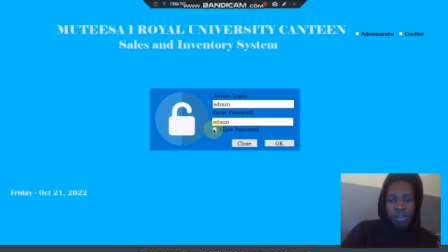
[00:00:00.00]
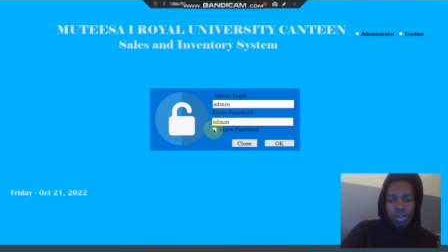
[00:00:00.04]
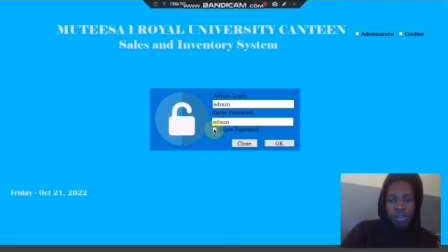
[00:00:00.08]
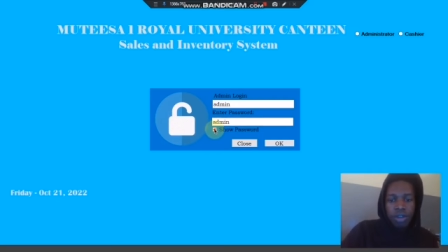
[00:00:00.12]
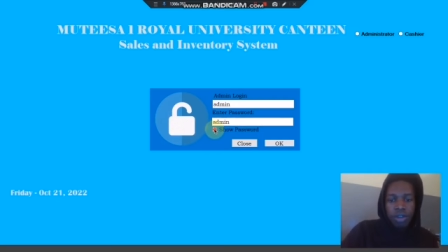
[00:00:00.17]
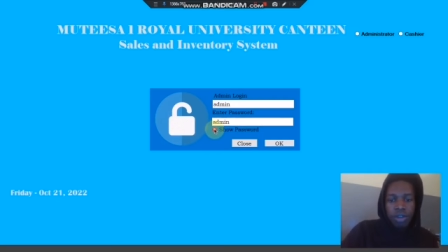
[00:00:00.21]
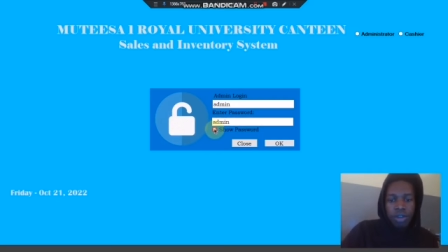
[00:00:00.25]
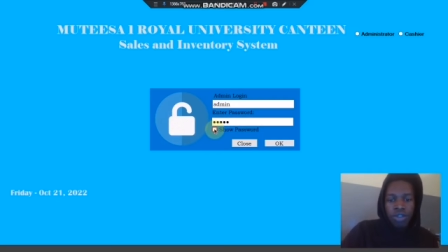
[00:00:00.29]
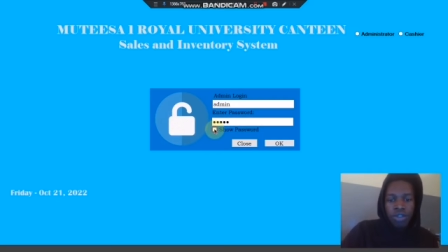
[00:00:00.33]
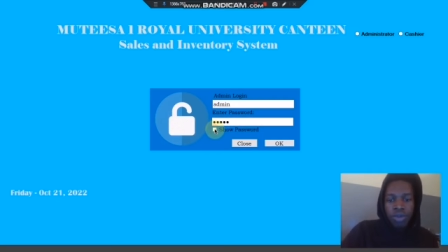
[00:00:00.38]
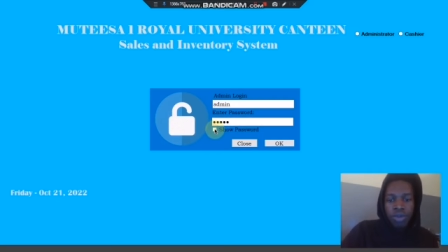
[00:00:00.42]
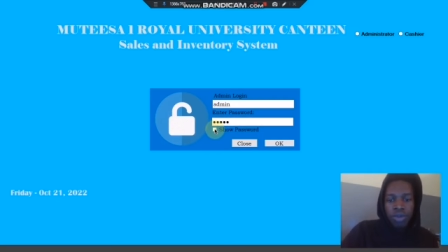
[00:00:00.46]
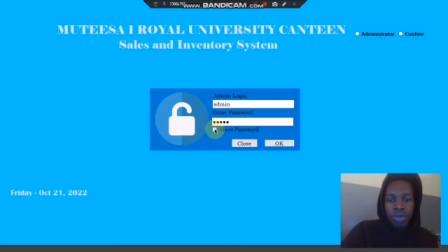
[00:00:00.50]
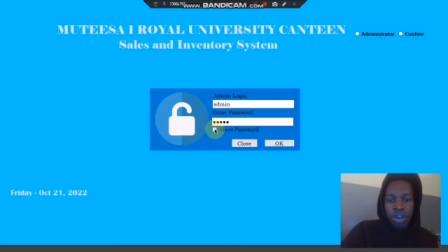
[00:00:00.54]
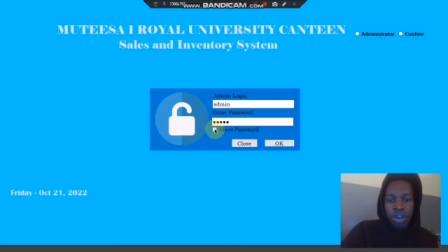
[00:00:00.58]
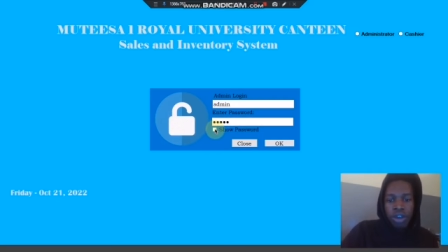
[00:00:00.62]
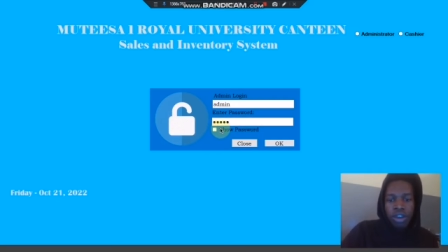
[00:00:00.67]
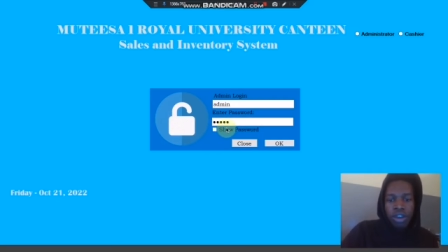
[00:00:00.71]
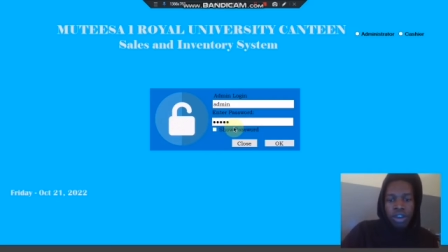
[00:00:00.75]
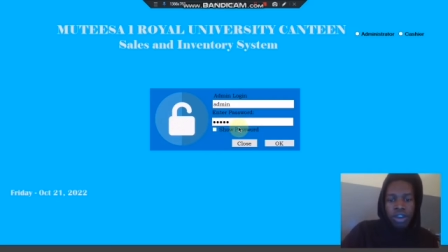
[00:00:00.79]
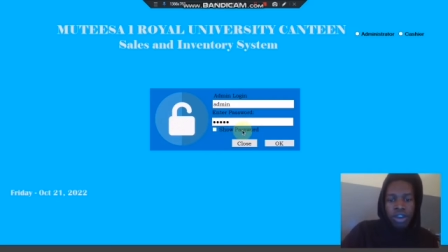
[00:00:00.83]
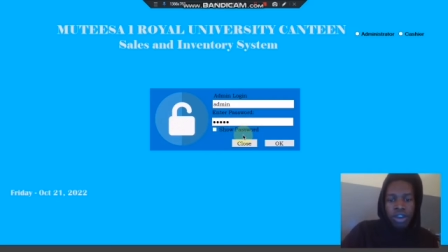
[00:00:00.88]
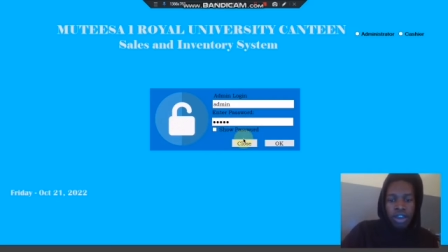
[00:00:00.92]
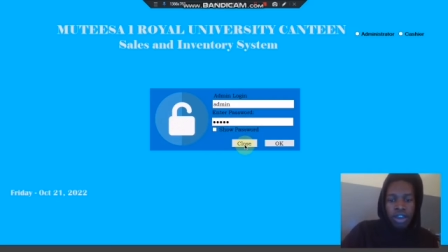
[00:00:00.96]
password
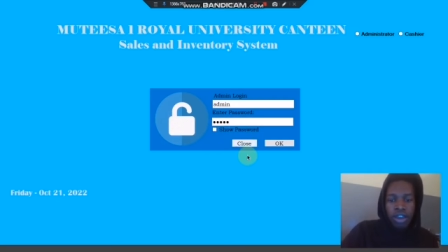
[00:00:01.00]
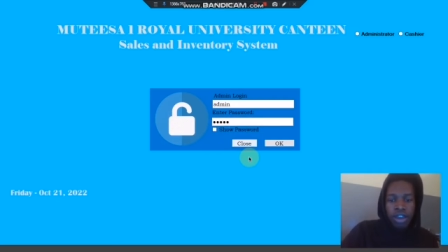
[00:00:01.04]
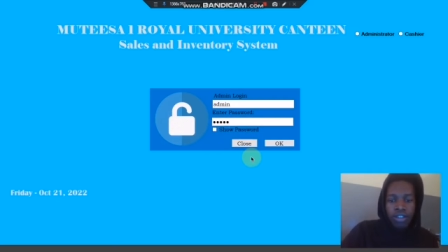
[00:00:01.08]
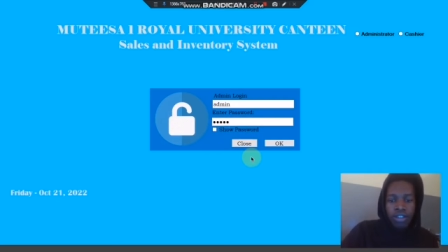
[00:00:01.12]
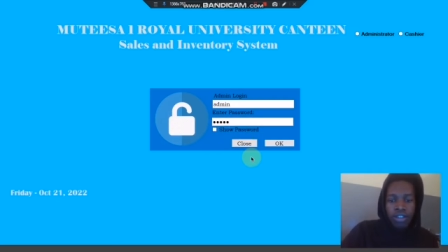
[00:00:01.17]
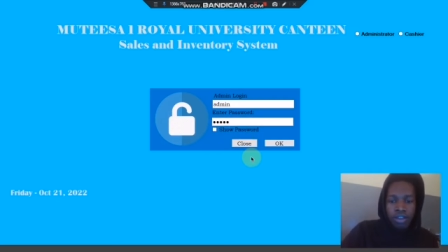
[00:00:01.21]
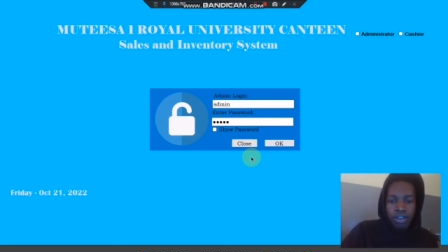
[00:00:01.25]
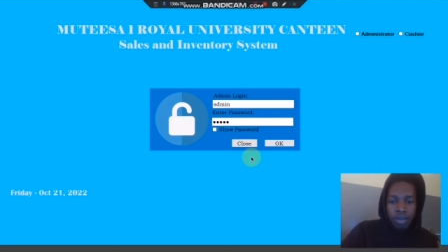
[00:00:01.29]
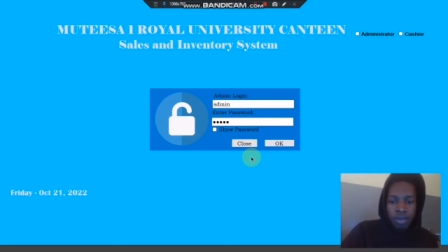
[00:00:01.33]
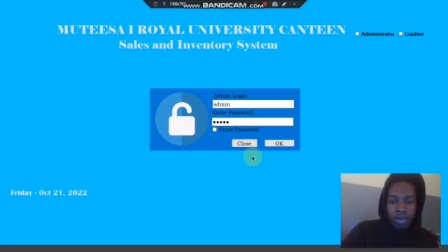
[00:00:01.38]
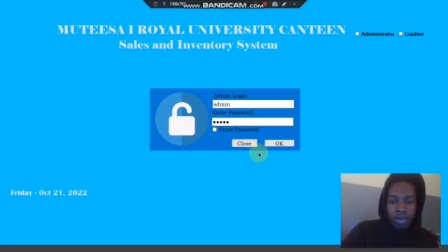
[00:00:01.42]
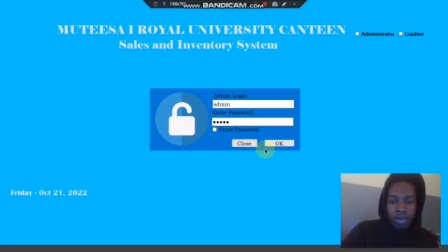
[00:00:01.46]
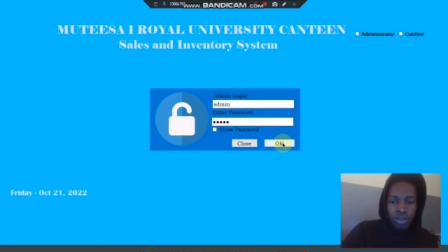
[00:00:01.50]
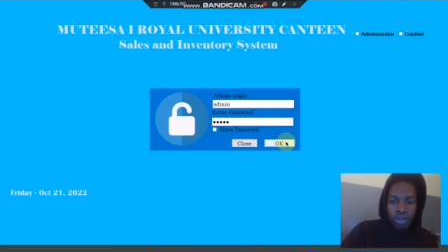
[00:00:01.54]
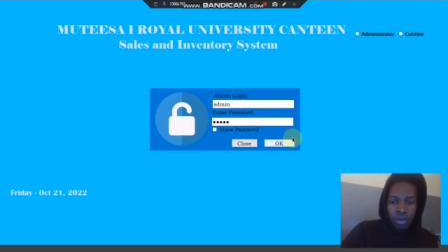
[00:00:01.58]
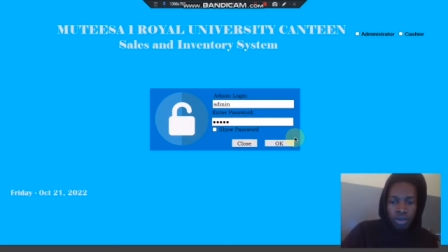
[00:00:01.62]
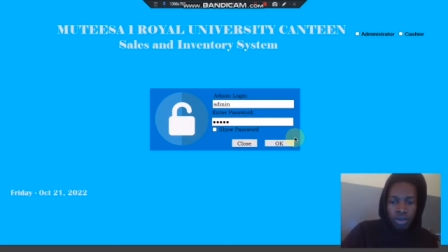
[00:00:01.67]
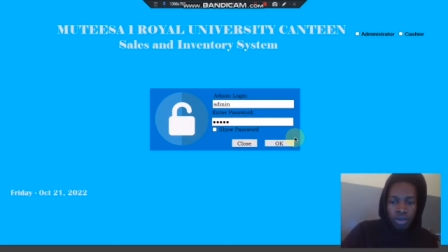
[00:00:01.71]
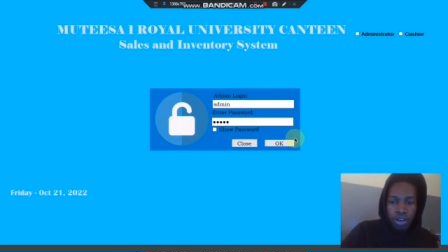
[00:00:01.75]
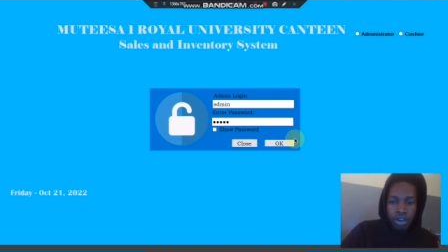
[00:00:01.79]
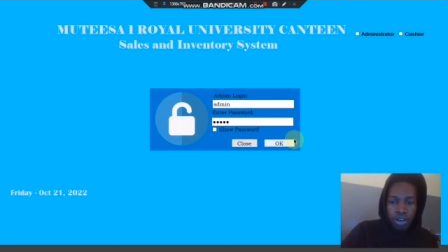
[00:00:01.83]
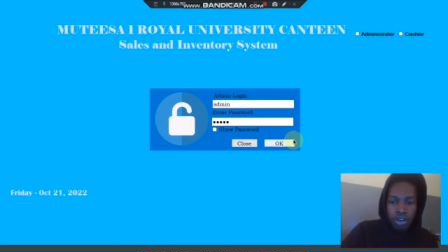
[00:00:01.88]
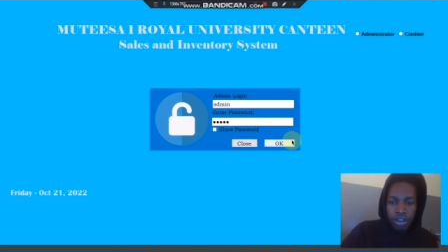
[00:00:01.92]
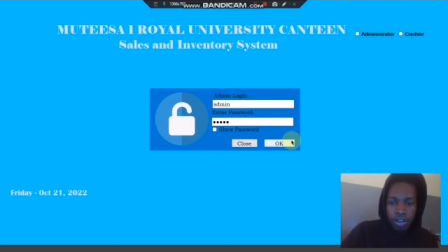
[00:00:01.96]
and hides the
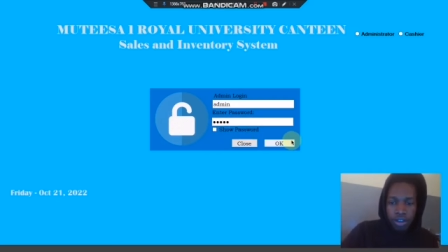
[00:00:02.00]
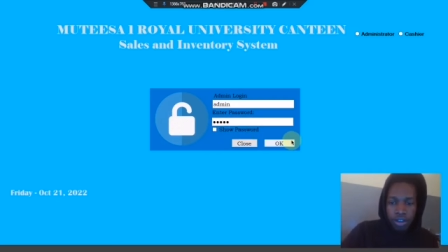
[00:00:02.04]
password.